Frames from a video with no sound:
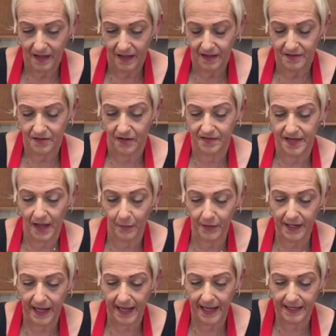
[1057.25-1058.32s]
There's still
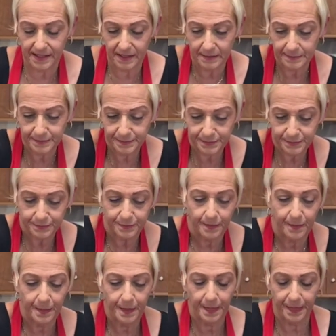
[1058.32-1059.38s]
nice
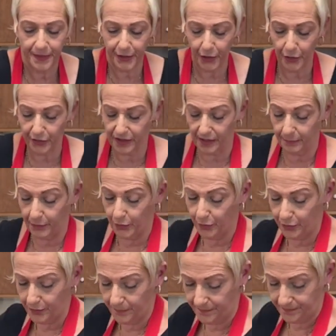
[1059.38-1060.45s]
pieces in there.
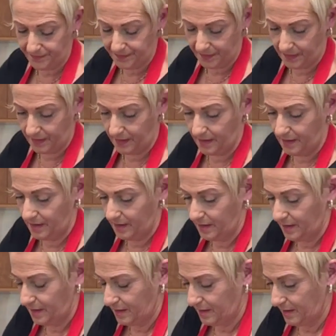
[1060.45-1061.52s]

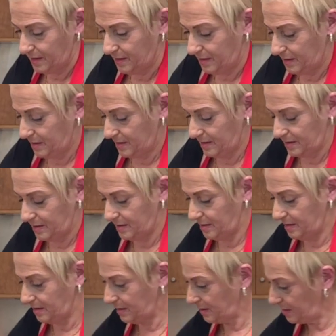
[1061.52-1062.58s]
So now I'm going to add
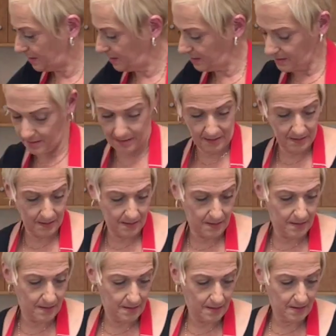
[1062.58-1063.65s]
the
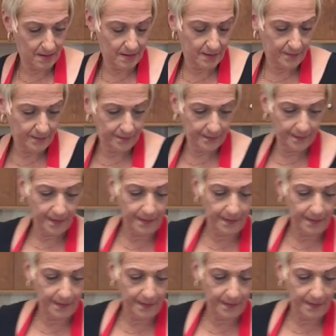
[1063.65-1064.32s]
coconut milk.